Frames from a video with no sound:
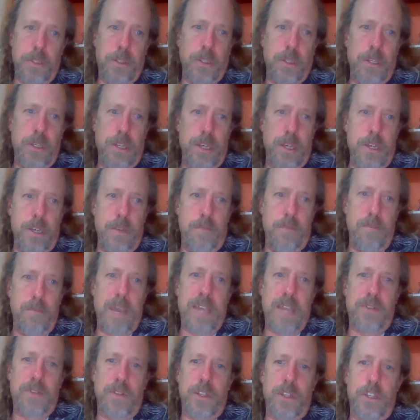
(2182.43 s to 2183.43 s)
in
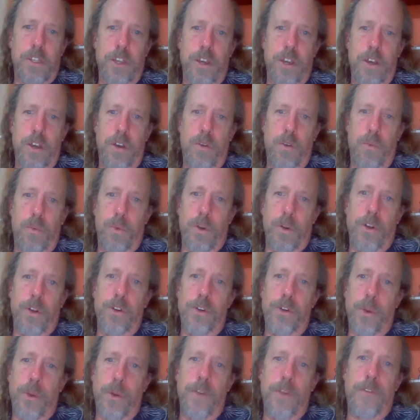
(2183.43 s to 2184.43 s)
Mexico were
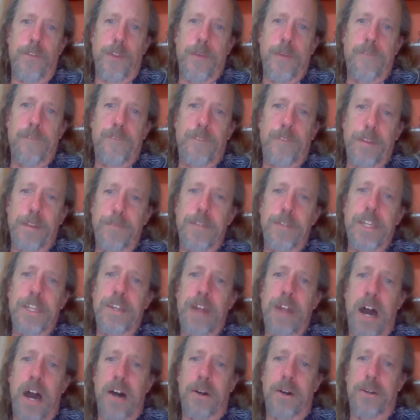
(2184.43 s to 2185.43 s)
north of
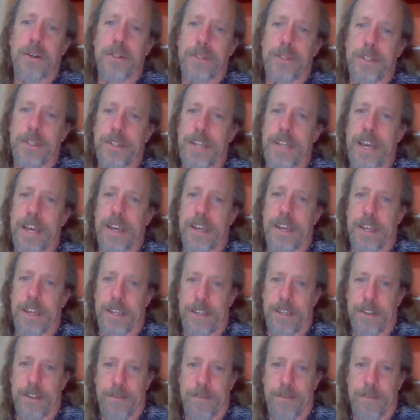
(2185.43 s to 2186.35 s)
$50 a day.